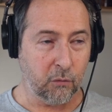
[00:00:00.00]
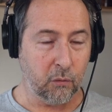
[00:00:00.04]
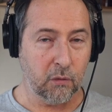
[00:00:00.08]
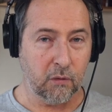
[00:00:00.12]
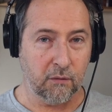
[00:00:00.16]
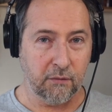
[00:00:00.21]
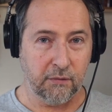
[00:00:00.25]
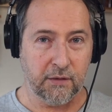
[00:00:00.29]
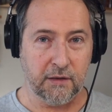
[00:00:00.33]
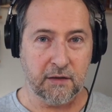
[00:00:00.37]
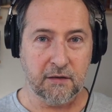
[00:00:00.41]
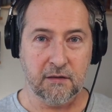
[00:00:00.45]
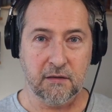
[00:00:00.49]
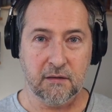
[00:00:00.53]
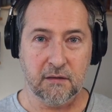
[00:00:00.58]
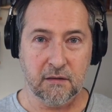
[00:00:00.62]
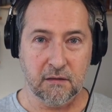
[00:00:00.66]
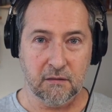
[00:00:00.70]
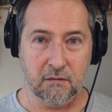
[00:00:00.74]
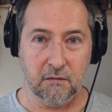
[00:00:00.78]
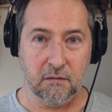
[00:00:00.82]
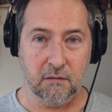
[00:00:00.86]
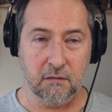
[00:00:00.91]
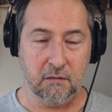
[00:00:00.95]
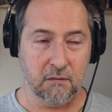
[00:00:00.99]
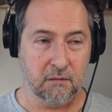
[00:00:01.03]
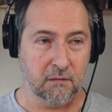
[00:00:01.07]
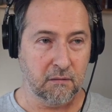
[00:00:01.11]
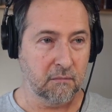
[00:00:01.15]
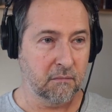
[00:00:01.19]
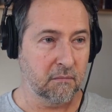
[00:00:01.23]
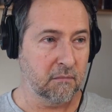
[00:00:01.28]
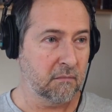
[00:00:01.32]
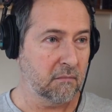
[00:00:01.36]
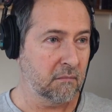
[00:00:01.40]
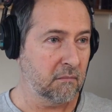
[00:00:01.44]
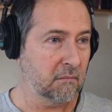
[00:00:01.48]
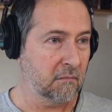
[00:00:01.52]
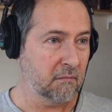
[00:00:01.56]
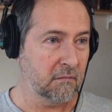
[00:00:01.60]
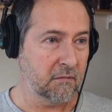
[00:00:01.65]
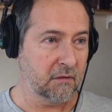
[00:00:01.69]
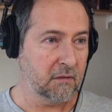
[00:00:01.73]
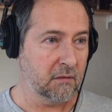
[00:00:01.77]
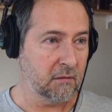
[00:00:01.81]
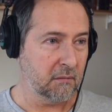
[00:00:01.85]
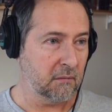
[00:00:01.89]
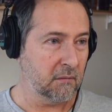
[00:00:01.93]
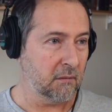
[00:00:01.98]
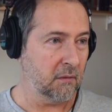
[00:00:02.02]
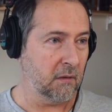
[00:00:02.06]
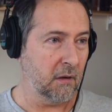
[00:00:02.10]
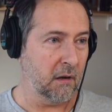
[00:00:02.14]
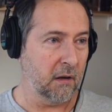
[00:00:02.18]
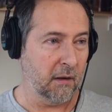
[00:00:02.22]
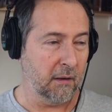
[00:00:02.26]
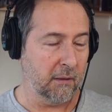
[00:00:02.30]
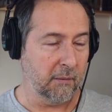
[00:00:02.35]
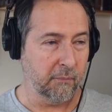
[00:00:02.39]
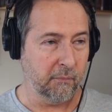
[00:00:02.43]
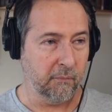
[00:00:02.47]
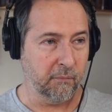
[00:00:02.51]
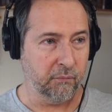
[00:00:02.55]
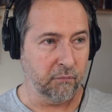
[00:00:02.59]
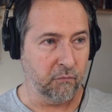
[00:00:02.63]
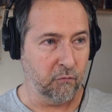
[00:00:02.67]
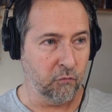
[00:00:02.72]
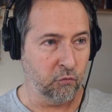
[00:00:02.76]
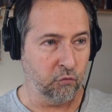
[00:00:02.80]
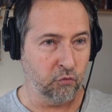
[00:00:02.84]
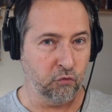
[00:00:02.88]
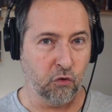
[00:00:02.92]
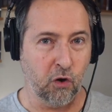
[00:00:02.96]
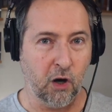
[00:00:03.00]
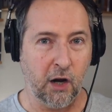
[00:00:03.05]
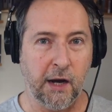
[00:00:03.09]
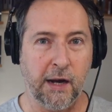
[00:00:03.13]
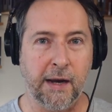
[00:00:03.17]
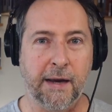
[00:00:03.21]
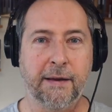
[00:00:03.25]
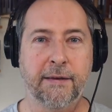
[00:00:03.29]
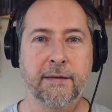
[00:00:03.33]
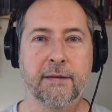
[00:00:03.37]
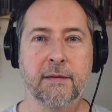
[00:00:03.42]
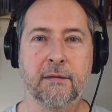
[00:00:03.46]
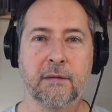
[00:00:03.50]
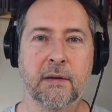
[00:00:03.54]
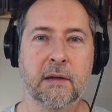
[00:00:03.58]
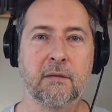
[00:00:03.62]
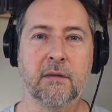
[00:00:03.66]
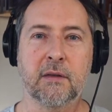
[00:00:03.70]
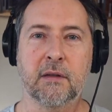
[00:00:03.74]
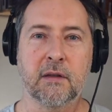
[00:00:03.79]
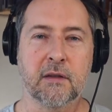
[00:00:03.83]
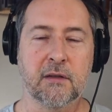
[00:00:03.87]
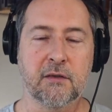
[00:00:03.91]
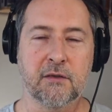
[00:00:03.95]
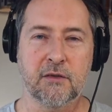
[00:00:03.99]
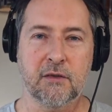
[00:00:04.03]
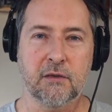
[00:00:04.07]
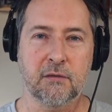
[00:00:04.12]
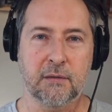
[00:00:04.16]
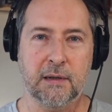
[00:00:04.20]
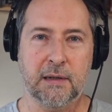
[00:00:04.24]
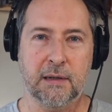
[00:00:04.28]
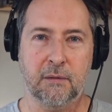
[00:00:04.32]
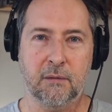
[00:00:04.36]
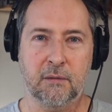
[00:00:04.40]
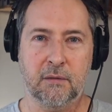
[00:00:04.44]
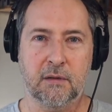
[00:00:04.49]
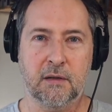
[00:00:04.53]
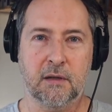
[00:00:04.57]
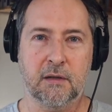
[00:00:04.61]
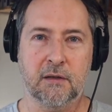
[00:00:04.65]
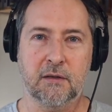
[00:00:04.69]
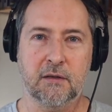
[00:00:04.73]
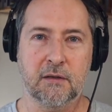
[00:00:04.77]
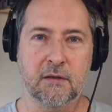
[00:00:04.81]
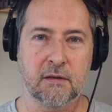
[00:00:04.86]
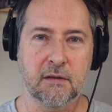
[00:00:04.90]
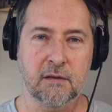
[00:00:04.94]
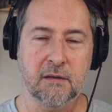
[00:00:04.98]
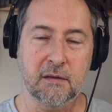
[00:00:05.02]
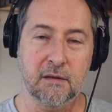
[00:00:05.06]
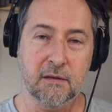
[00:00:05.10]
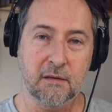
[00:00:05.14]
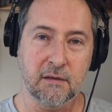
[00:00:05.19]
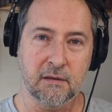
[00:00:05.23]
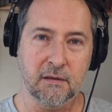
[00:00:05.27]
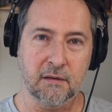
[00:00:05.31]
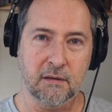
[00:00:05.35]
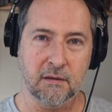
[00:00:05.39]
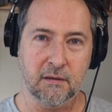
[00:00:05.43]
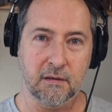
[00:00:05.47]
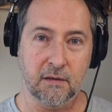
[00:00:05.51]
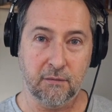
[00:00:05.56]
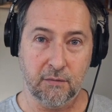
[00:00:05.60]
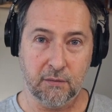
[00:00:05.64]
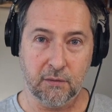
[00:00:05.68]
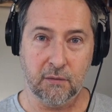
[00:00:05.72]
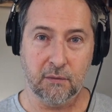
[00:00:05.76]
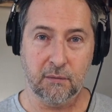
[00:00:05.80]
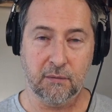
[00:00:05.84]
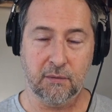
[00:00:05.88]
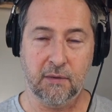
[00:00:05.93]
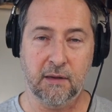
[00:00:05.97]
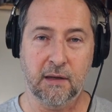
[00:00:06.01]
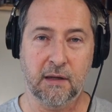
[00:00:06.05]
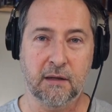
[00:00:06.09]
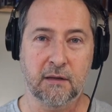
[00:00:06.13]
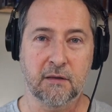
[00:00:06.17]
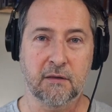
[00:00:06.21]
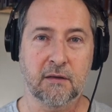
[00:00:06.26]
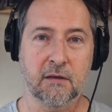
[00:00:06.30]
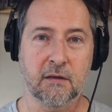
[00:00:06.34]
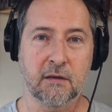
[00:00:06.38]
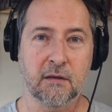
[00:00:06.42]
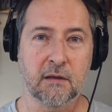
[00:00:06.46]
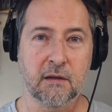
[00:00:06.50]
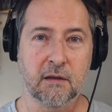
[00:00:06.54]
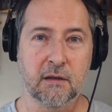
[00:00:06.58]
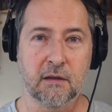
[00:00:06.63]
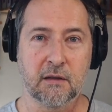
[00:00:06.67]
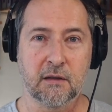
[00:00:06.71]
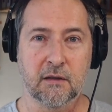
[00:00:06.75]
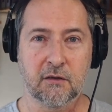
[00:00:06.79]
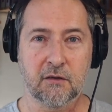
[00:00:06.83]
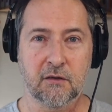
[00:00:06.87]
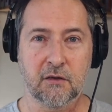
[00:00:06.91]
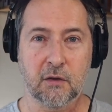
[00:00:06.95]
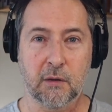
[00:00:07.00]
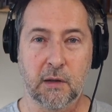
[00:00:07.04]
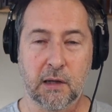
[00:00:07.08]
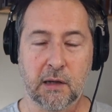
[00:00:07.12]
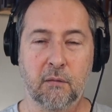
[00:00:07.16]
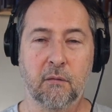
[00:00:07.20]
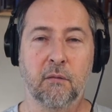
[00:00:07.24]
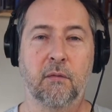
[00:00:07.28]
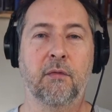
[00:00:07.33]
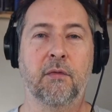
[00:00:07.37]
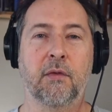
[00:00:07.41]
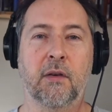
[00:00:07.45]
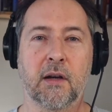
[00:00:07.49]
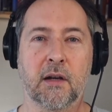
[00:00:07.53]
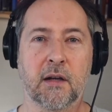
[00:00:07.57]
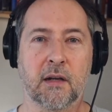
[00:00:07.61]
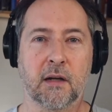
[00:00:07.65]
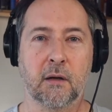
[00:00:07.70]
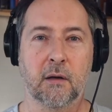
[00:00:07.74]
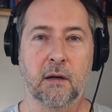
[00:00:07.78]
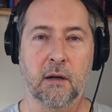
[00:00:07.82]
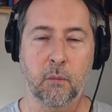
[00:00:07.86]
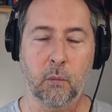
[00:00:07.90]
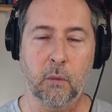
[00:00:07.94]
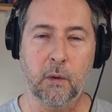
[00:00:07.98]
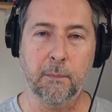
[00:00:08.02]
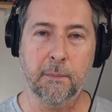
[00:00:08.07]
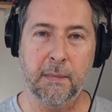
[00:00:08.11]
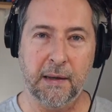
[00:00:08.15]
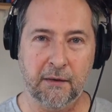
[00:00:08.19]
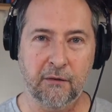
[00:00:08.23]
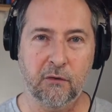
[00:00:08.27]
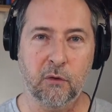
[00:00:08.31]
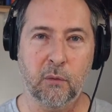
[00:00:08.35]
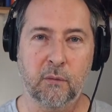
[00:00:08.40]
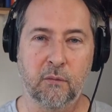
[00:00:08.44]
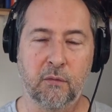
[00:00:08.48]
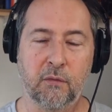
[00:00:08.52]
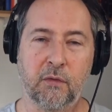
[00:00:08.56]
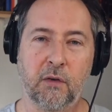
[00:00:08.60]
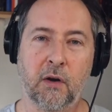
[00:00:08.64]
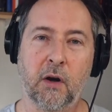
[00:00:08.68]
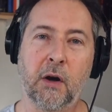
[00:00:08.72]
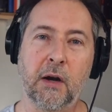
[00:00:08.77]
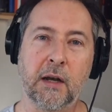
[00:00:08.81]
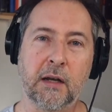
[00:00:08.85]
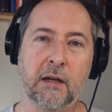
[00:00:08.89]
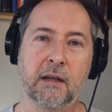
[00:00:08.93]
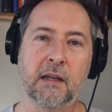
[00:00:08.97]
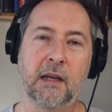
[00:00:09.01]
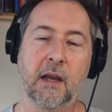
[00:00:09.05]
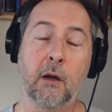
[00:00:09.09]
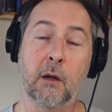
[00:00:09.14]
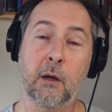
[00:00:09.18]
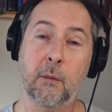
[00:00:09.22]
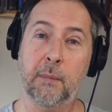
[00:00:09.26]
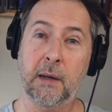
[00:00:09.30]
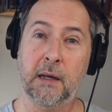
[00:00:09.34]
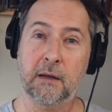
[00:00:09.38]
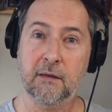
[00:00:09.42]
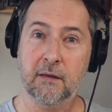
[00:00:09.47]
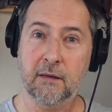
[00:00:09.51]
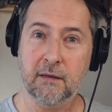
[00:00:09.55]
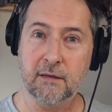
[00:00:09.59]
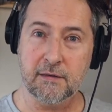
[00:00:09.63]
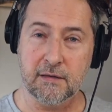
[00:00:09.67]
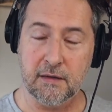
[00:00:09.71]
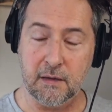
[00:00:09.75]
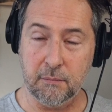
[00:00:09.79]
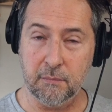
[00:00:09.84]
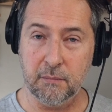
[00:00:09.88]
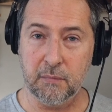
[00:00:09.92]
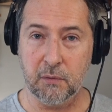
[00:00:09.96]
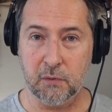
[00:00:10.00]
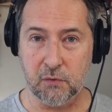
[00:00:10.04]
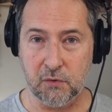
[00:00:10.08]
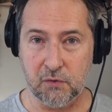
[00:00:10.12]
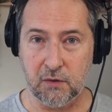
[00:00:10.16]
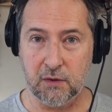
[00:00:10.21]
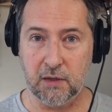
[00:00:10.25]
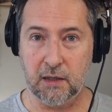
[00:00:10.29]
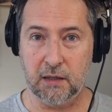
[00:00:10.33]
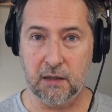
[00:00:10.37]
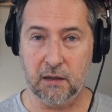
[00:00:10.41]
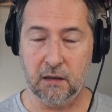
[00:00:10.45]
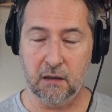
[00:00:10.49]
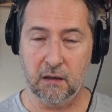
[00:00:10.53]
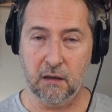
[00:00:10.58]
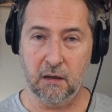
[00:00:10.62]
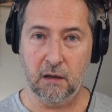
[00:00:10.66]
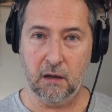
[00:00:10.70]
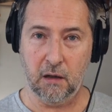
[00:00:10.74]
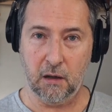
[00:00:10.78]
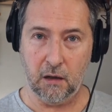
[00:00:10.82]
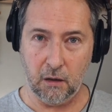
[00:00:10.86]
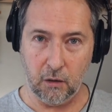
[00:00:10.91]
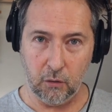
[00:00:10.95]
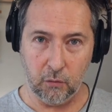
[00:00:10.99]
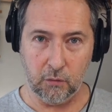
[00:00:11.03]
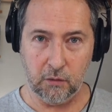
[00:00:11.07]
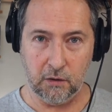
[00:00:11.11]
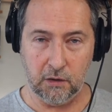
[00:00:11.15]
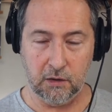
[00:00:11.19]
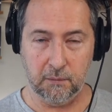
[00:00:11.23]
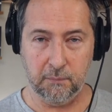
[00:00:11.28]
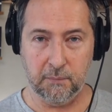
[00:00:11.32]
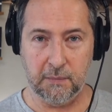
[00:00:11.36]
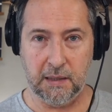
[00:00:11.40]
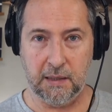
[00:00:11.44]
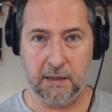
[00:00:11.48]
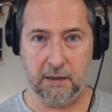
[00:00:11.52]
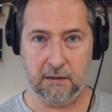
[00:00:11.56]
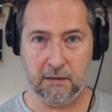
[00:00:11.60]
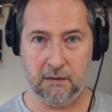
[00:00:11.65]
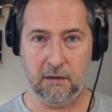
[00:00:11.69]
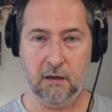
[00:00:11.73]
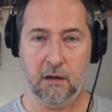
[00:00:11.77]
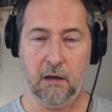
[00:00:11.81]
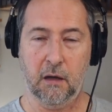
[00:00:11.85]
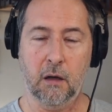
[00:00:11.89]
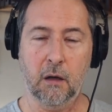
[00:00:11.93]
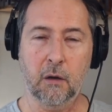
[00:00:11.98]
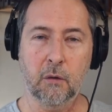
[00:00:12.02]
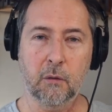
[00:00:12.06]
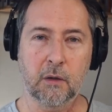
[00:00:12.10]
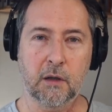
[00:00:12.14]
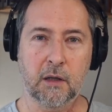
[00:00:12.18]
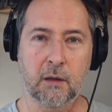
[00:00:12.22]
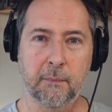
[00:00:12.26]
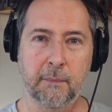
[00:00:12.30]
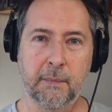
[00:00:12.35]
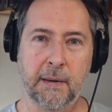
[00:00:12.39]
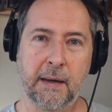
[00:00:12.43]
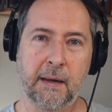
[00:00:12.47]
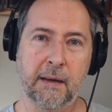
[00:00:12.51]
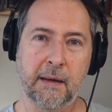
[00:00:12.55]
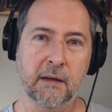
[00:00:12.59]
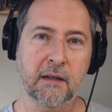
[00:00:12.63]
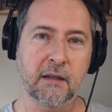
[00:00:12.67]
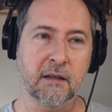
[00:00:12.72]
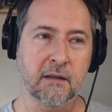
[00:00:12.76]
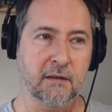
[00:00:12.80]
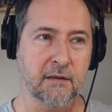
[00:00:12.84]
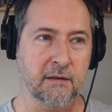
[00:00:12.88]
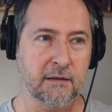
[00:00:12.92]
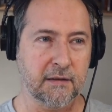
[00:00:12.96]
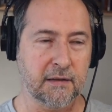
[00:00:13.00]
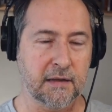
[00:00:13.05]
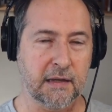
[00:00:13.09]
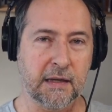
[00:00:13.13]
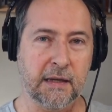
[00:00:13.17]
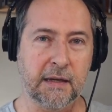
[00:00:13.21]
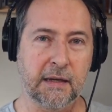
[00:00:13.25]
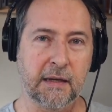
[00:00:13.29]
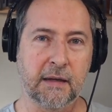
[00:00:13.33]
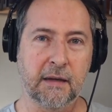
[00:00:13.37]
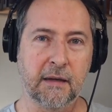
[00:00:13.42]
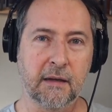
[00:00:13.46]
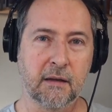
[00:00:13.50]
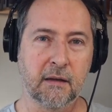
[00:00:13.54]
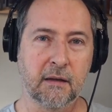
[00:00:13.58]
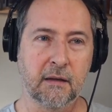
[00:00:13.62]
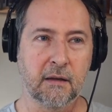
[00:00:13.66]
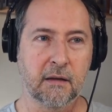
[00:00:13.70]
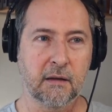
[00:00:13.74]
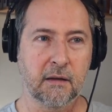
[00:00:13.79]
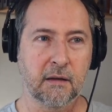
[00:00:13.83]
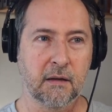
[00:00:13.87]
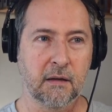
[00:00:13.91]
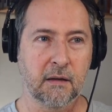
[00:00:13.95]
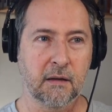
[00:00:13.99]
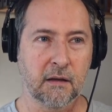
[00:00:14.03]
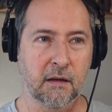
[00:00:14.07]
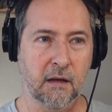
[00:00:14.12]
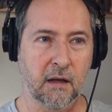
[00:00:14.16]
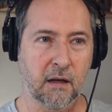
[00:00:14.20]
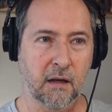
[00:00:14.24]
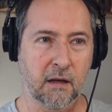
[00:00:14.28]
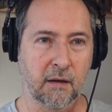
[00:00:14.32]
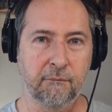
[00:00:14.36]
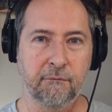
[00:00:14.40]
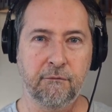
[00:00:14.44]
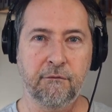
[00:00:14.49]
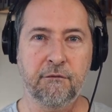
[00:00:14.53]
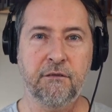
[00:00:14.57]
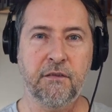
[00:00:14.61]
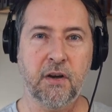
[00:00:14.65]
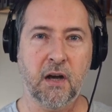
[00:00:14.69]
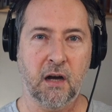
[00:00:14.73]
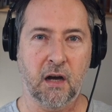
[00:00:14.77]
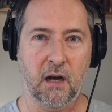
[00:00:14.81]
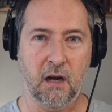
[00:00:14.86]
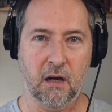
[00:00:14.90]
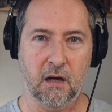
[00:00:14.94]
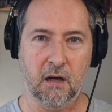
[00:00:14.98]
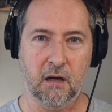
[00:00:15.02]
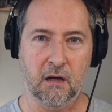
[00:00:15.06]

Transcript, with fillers: of this um, riot of evidence around us. This isn't a difficult thing to to infer. We're meant to infer it. Going back to the symbols thing, only man, only man can see, can infer